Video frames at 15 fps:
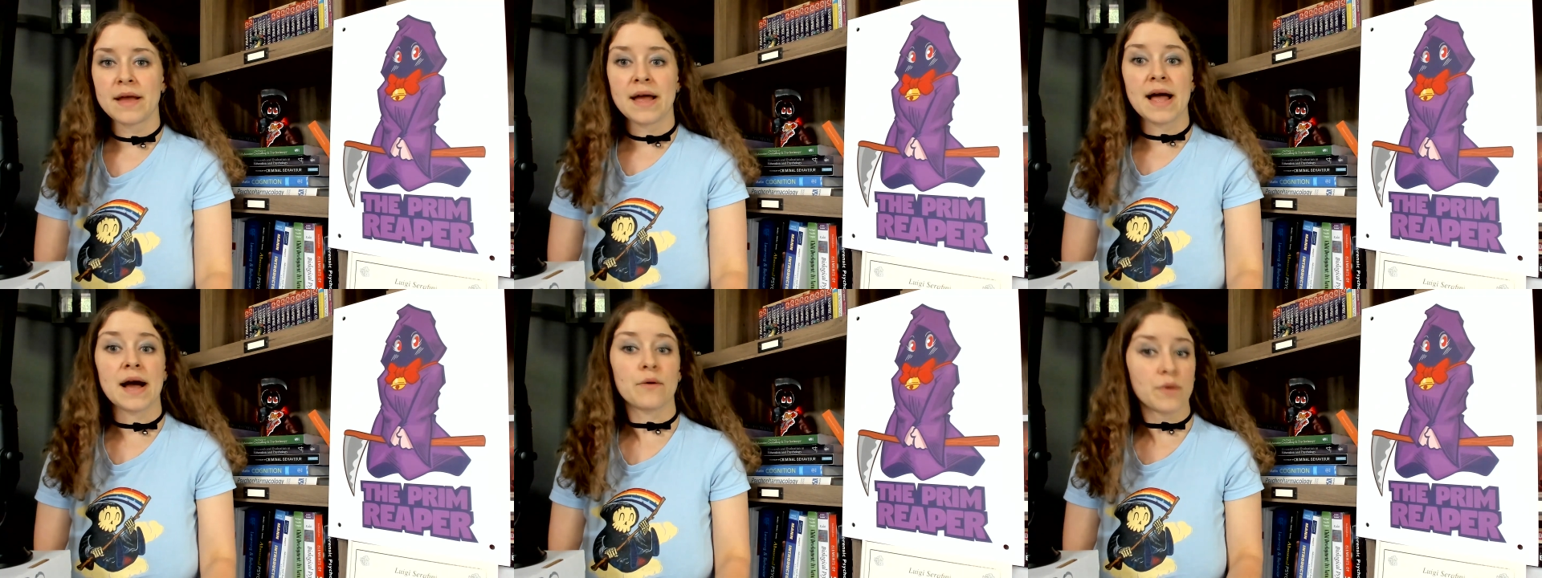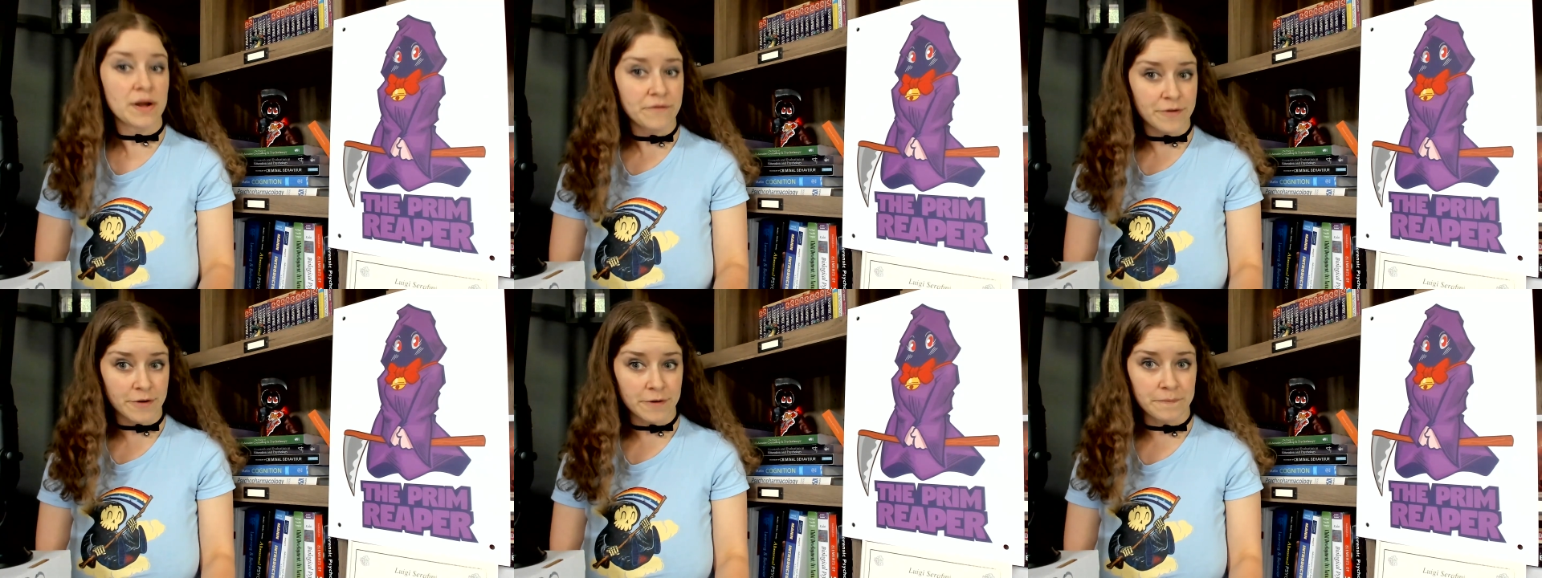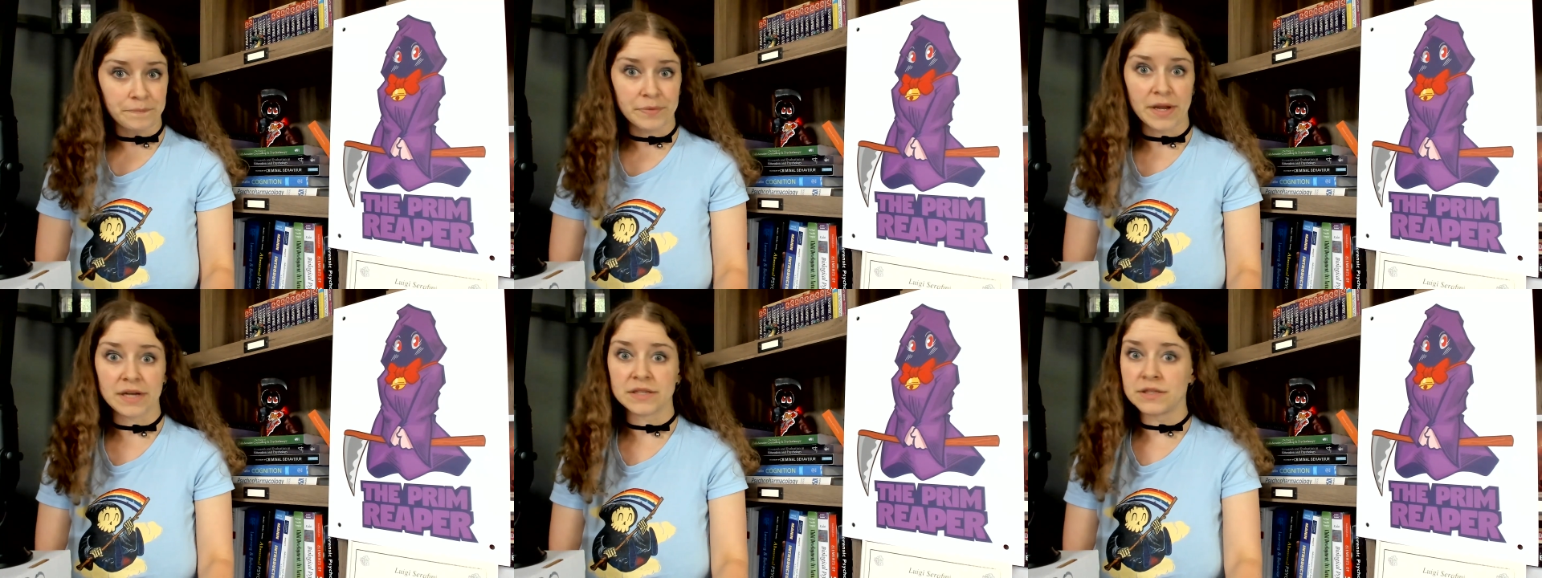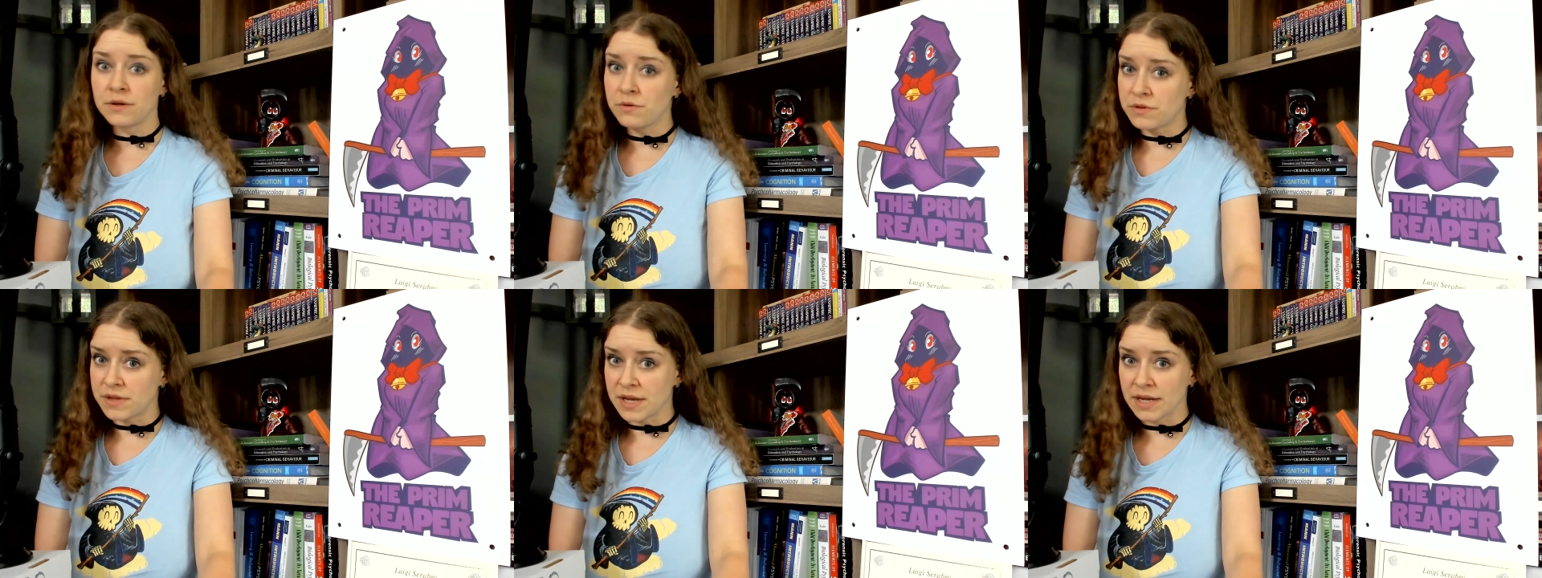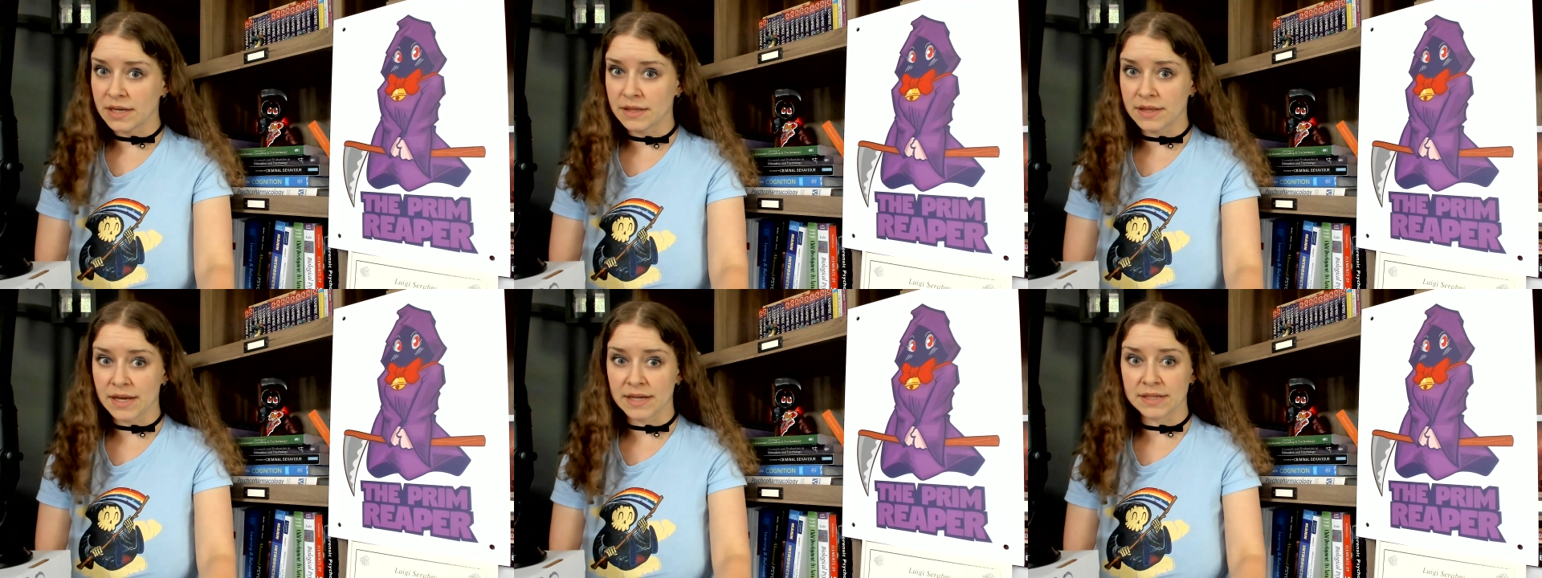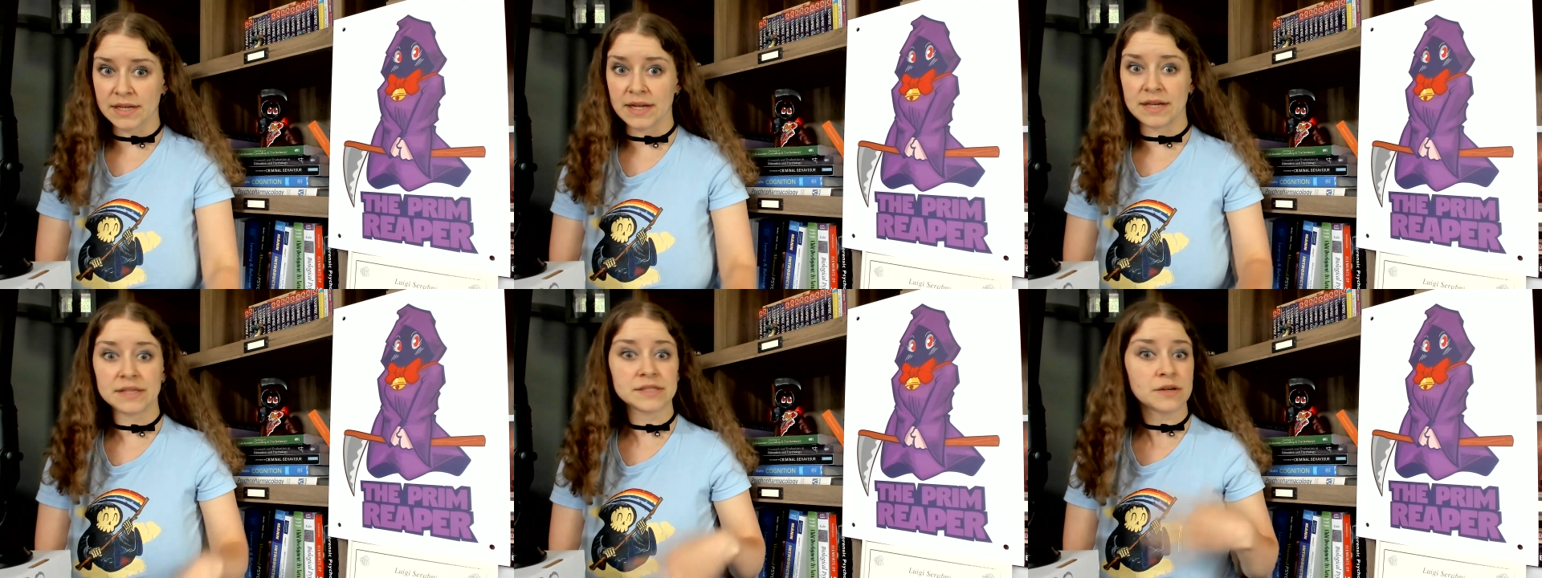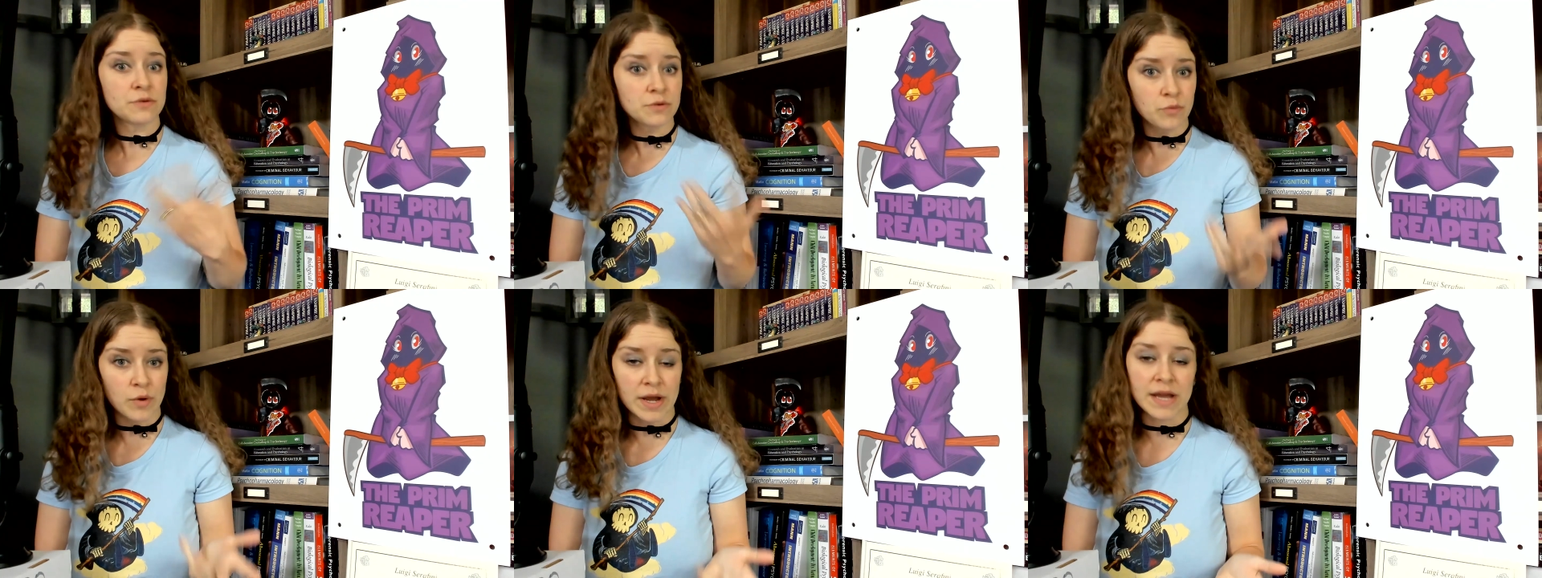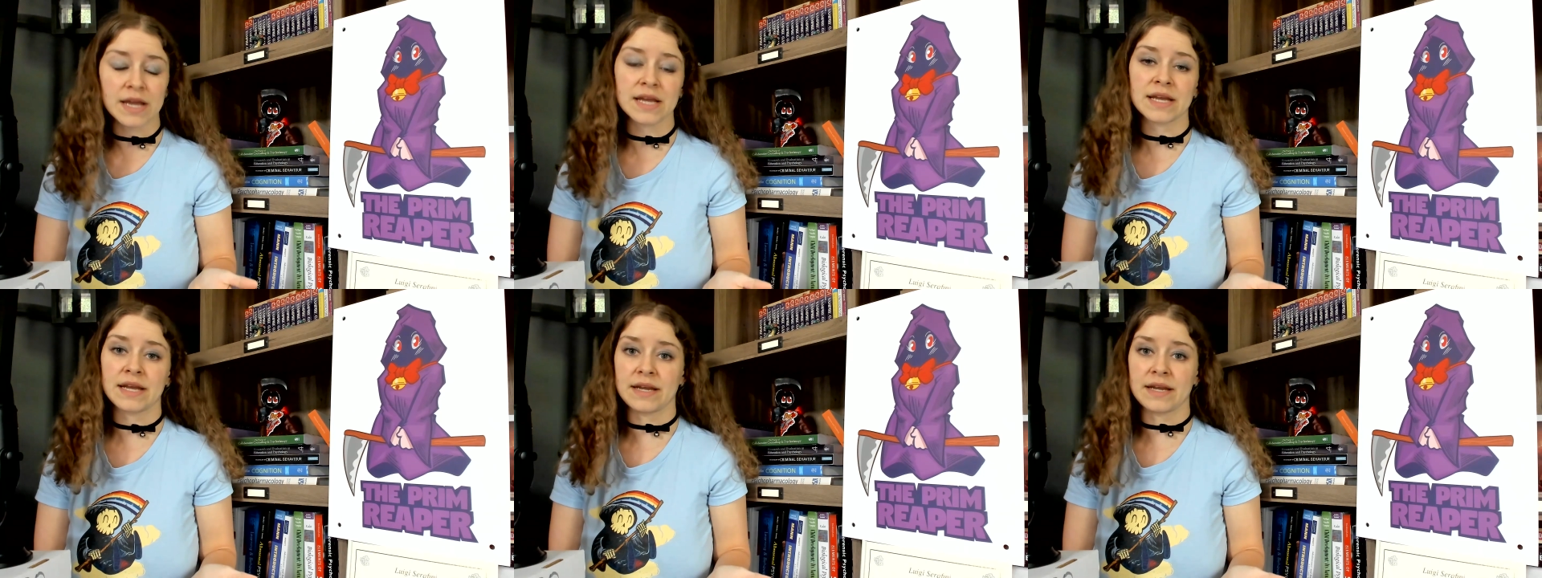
However, I do think that, in its own way,